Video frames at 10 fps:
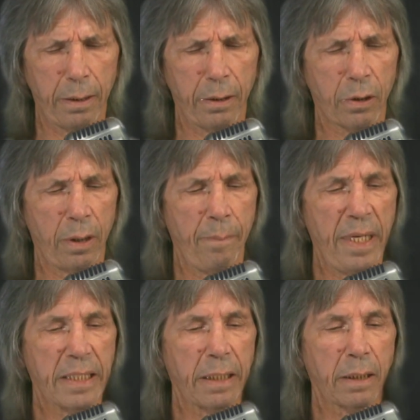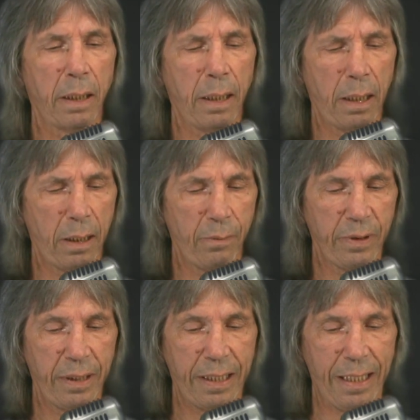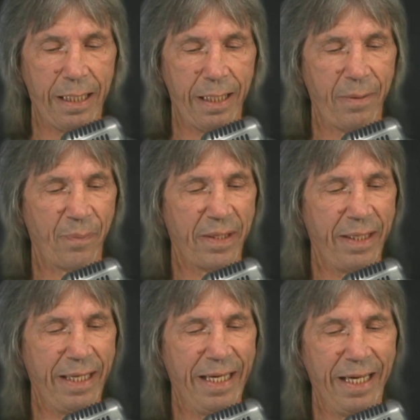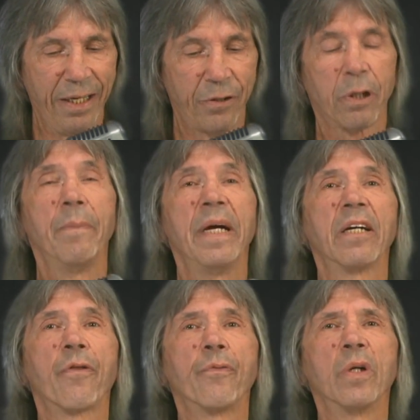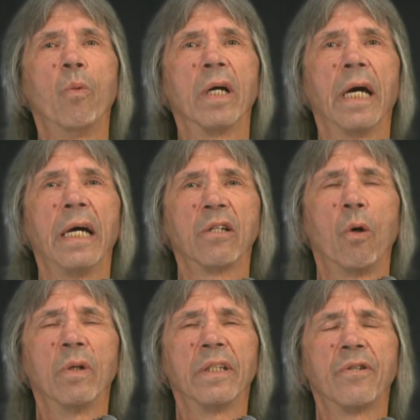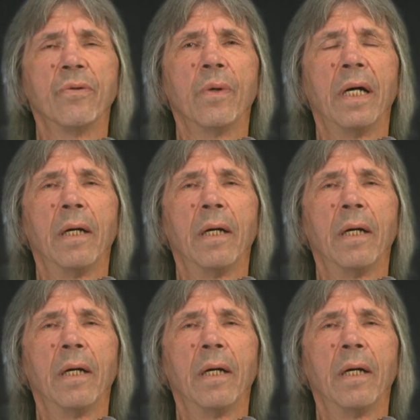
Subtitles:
They're going to make it. They're going to make it 3-1 and go into